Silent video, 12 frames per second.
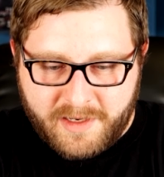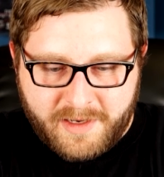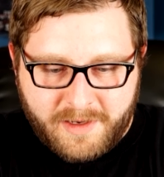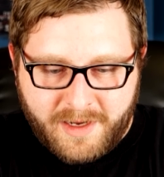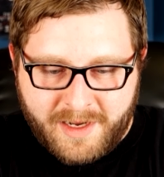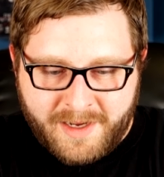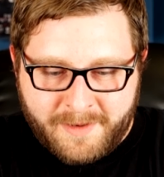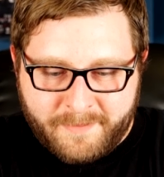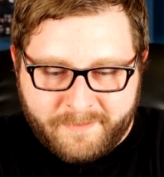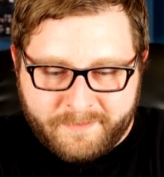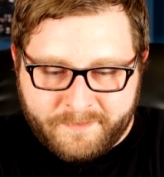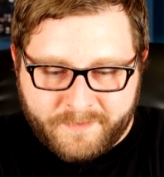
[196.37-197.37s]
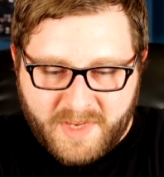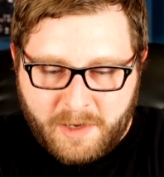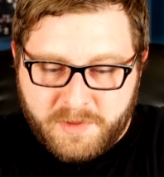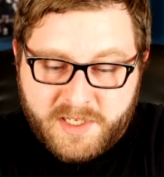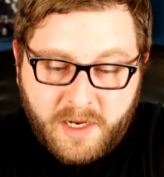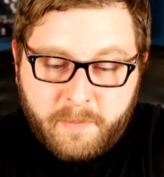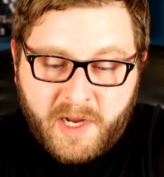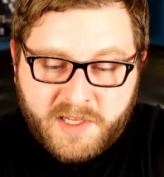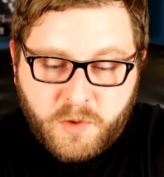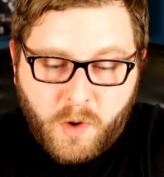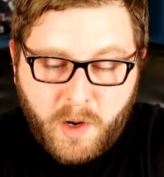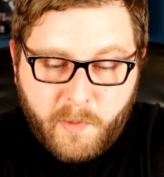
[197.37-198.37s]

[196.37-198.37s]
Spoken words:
It was done by Toy